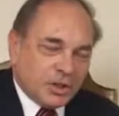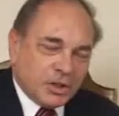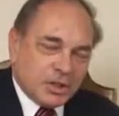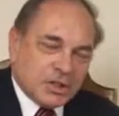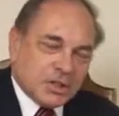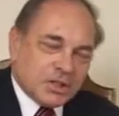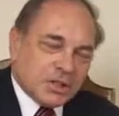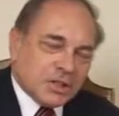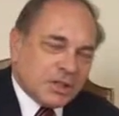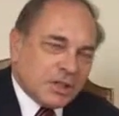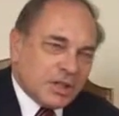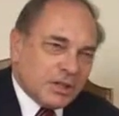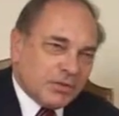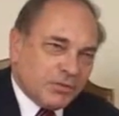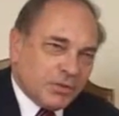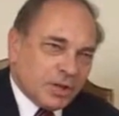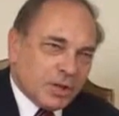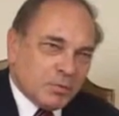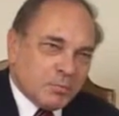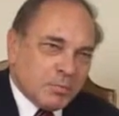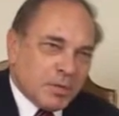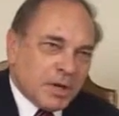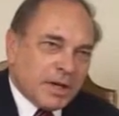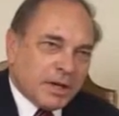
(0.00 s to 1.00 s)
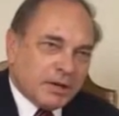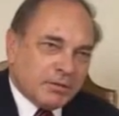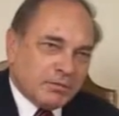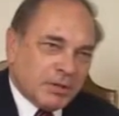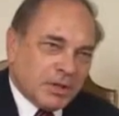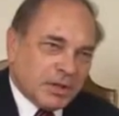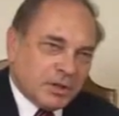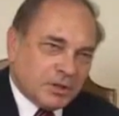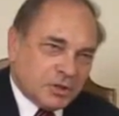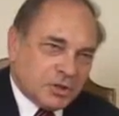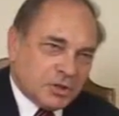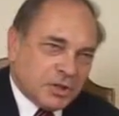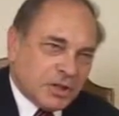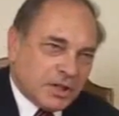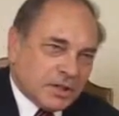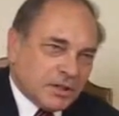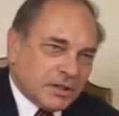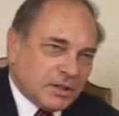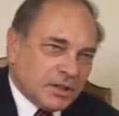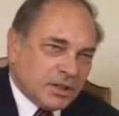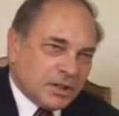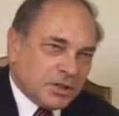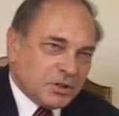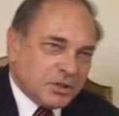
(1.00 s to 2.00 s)
fairly significant background
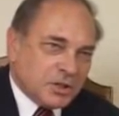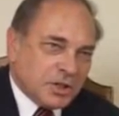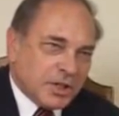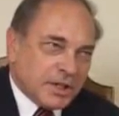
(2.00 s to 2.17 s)
check.